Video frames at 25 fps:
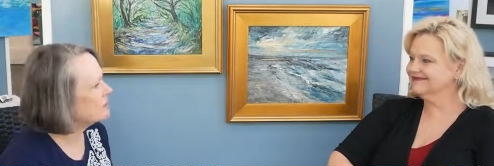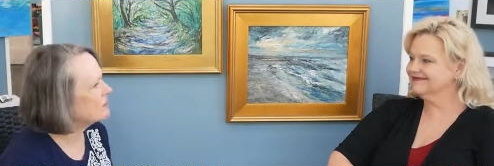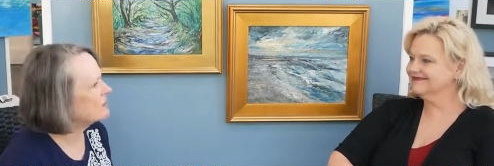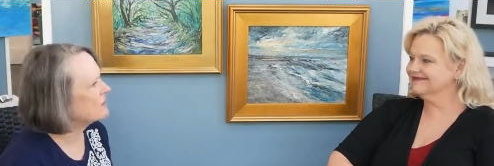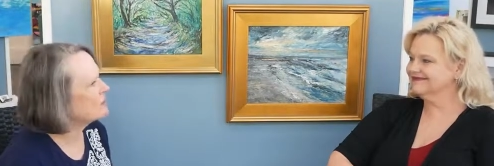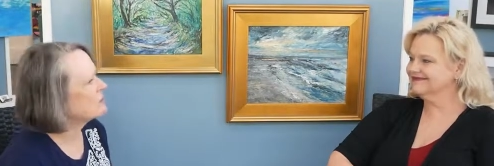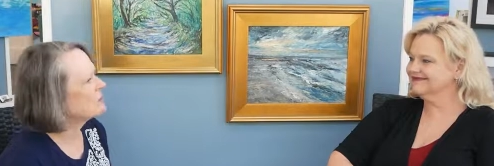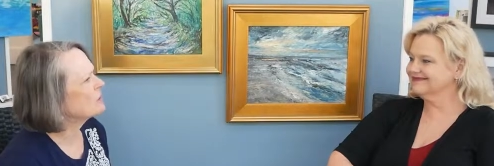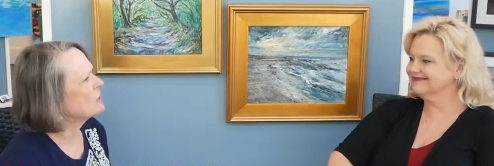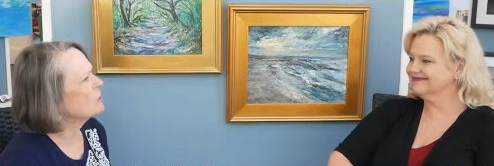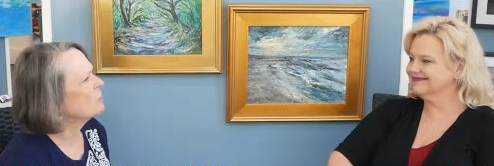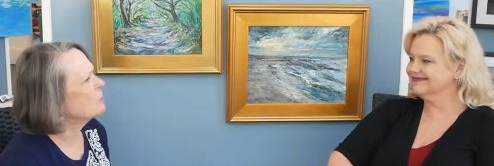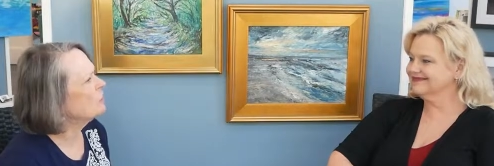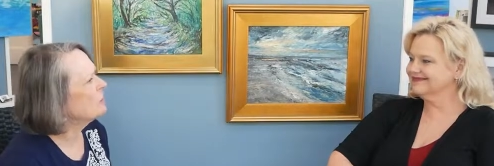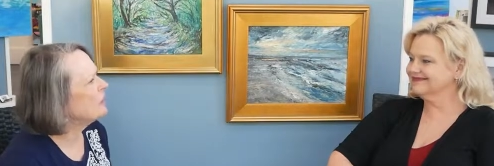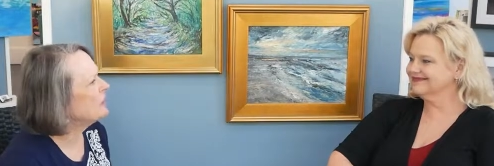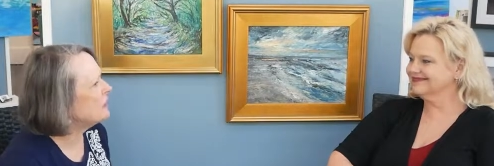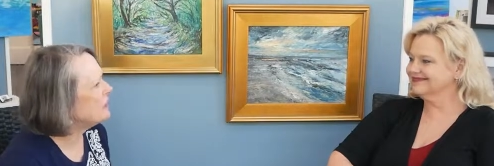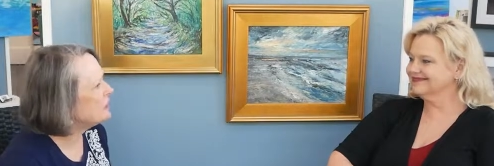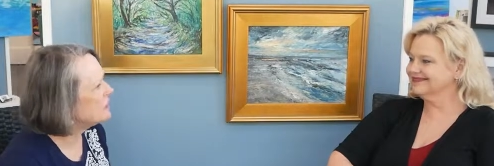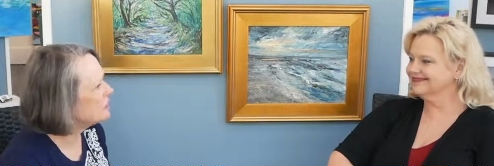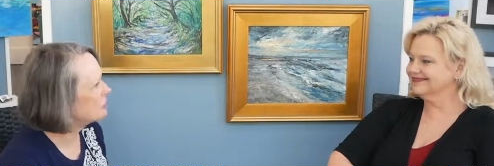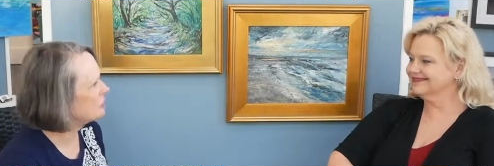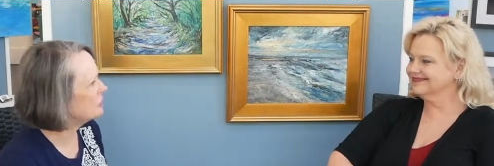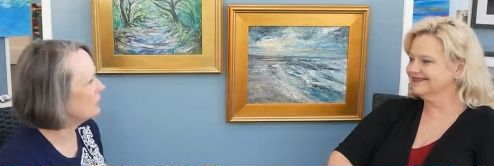Speaker 1: This is so
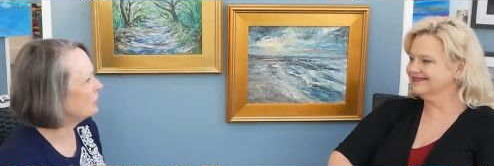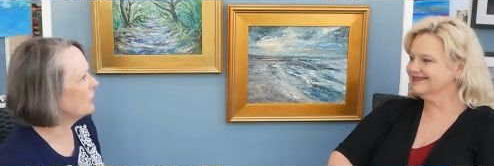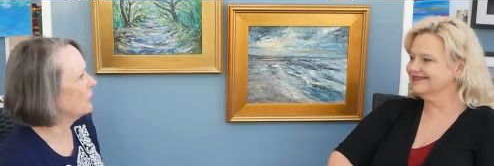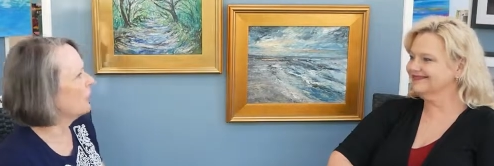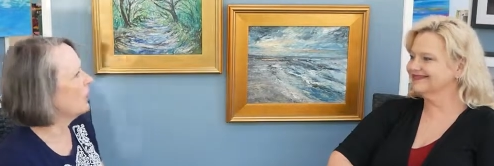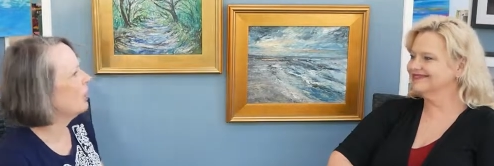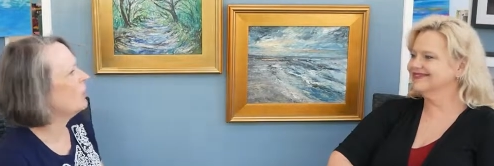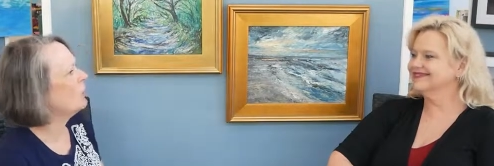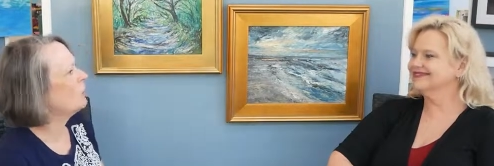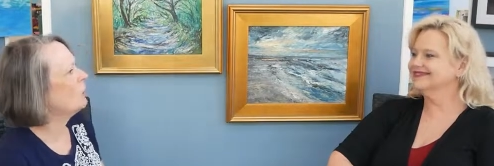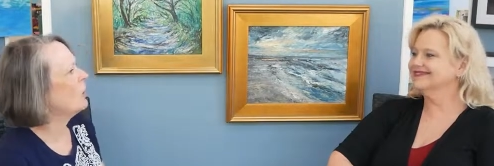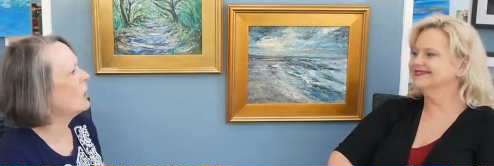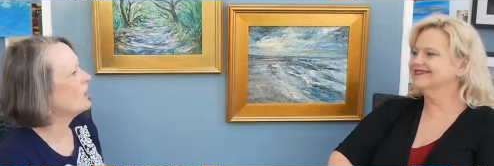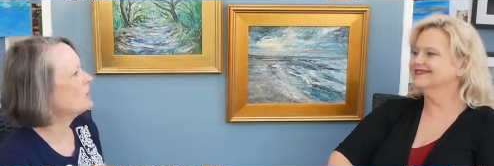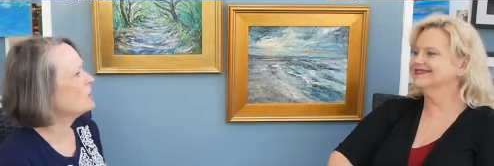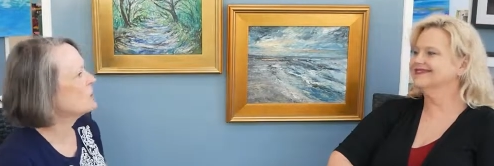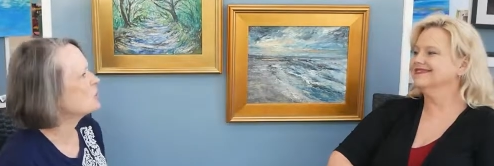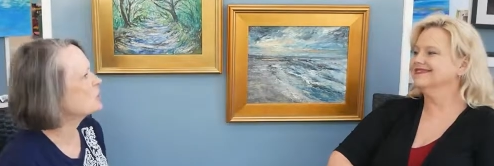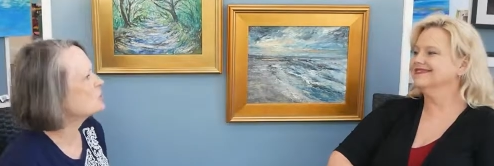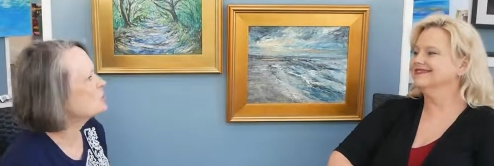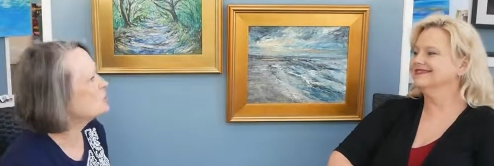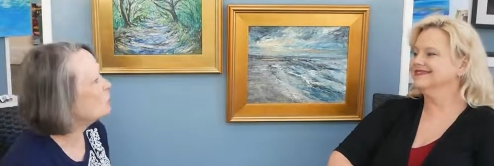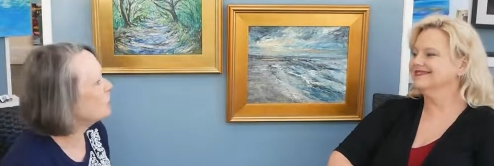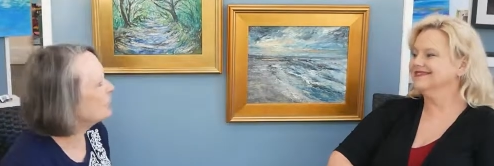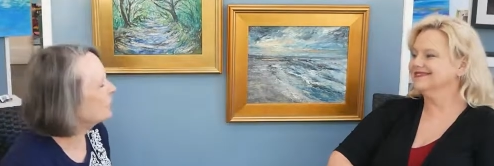peaceful. Oh, I
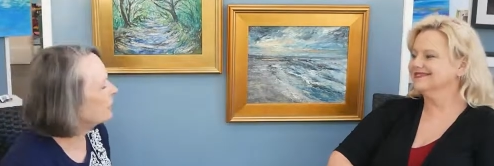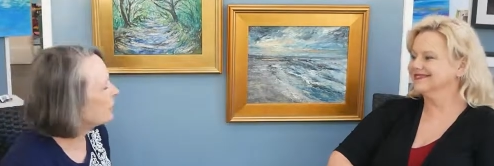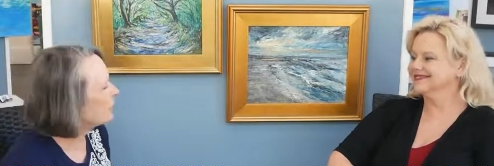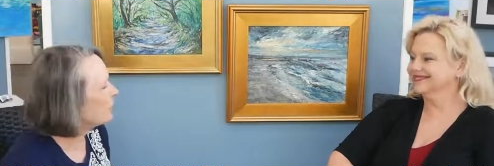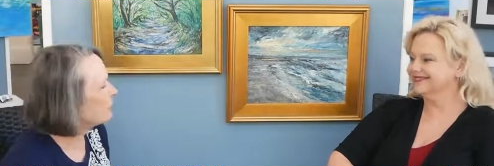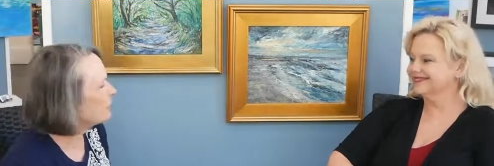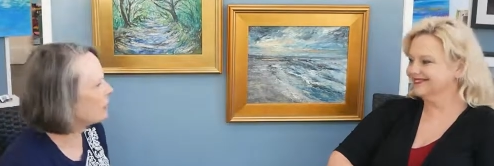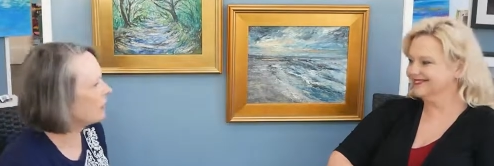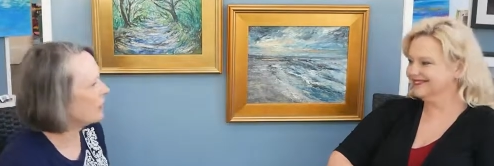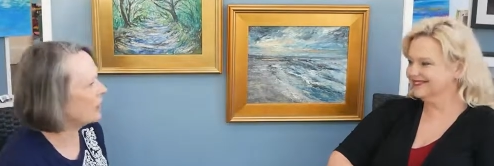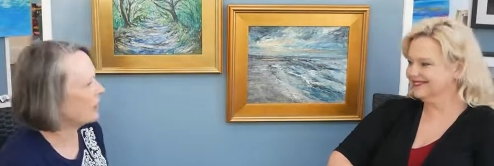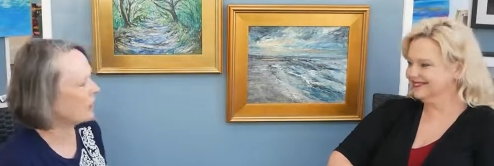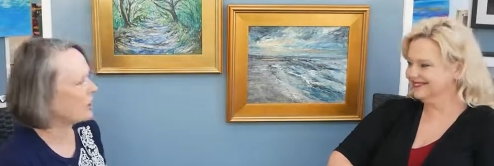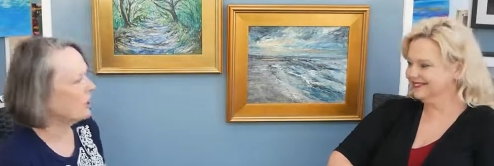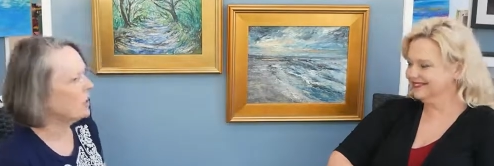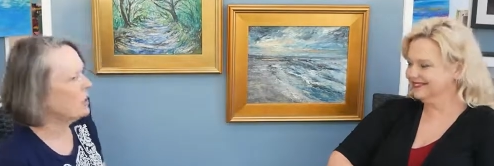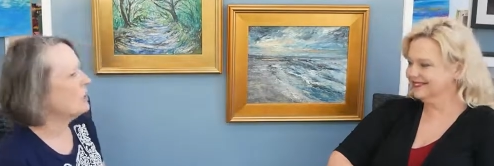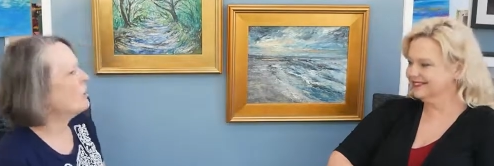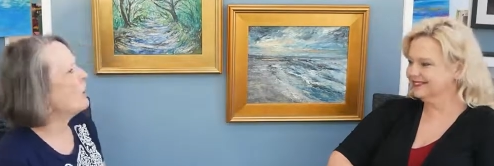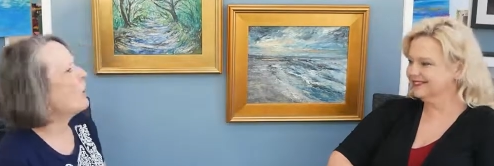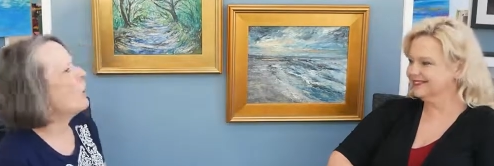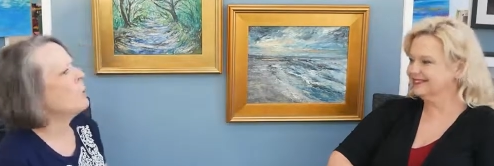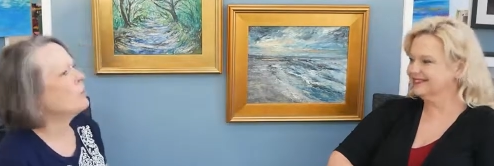just want to go there.